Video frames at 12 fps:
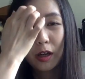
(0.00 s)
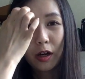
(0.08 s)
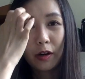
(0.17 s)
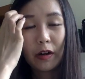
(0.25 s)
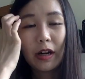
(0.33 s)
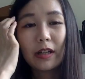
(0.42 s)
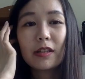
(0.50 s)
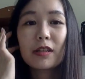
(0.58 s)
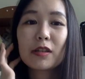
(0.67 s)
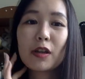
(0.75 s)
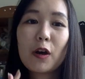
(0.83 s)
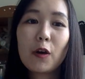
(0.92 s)
Alright,
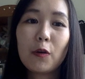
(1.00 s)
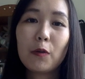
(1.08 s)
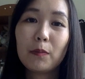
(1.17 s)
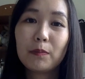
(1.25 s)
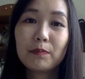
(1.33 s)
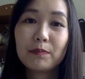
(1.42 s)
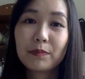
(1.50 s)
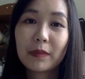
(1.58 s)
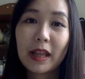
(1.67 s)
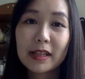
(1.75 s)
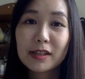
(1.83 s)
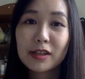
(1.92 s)
so
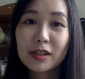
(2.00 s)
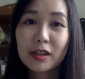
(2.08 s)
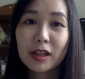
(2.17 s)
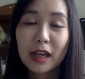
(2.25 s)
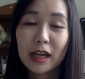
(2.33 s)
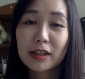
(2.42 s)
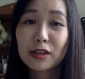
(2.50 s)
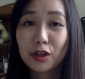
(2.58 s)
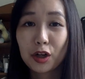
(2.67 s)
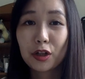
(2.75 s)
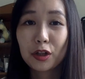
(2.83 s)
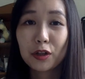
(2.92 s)
let's get
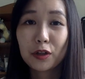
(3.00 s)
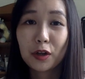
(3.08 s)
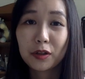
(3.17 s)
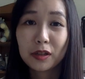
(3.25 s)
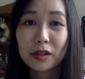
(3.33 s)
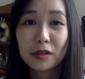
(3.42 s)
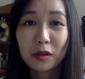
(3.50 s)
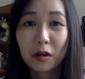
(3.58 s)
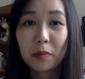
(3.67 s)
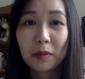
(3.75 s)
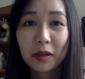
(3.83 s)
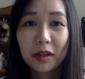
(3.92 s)
started on this
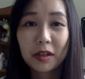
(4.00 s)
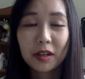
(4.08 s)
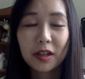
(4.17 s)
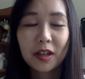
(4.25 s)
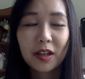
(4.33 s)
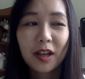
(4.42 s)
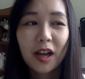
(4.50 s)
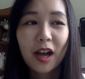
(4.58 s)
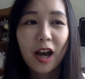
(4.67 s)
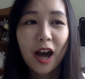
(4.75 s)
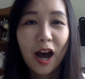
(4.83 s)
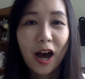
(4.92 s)
topic.
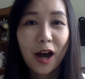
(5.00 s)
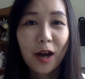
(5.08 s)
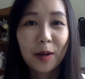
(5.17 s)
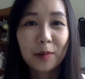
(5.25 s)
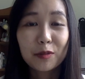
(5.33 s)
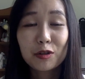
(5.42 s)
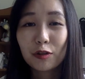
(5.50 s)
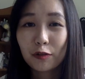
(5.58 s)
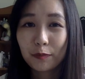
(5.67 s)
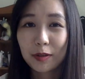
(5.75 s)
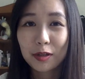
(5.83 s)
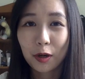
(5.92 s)
Um,
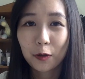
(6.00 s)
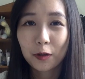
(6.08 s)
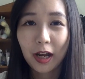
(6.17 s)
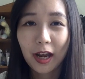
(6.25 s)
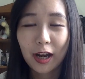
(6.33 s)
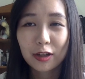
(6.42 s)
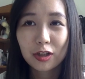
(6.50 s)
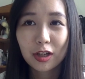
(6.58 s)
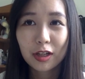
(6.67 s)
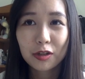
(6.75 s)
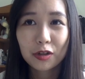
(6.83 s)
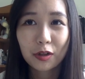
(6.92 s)
truth be told, I
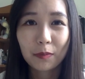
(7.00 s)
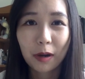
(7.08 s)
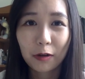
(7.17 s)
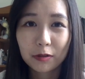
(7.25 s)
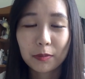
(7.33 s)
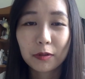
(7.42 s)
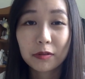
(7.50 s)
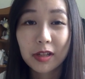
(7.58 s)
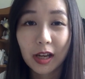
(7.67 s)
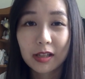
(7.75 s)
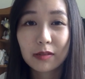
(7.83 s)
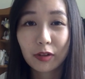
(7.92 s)
actually took multiple
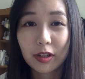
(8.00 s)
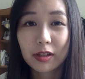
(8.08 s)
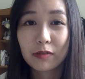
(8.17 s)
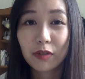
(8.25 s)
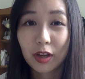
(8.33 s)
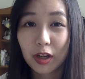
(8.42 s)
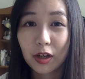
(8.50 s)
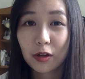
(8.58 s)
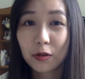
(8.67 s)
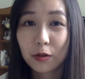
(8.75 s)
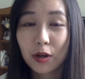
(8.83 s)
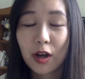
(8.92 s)
takes for this
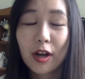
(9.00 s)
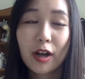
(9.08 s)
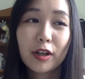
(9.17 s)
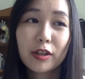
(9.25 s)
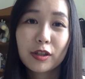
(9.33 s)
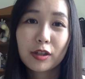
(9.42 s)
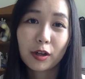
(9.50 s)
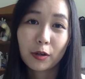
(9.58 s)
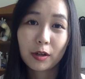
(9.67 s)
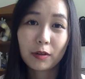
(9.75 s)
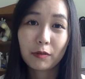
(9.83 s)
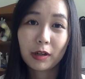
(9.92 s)
video. So
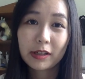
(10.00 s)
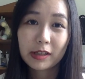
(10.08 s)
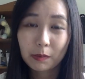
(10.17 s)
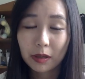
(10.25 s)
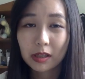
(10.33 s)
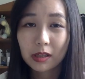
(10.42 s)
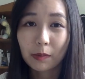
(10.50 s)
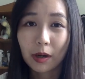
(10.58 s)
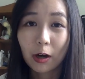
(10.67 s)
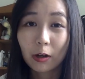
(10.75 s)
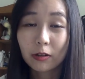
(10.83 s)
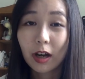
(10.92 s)
it really speaks
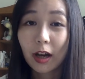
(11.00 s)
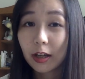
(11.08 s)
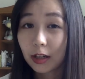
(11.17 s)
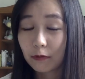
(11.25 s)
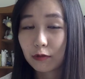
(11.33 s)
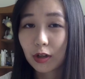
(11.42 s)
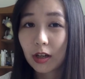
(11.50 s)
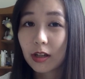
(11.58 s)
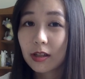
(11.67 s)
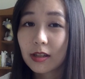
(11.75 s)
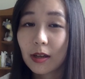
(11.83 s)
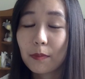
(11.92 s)
about
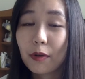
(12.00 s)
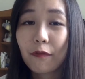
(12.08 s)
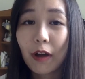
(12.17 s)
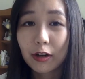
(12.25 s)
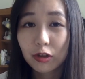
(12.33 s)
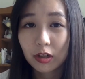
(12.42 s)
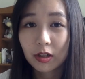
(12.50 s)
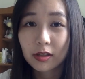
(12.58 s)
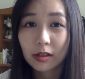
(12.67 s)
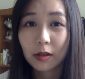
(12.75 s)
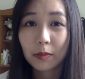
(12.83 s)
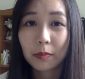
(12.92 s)
INFJs and
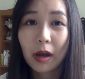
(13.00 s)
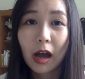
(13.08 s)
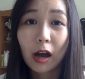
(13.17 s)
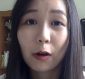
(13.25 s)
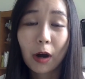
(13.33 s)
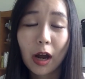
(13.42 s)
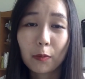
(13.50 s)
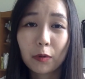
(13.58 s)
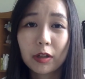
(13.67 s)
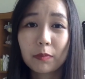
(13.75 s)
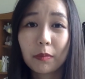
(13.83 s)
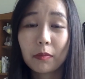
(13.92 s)
perfectionism, how I would,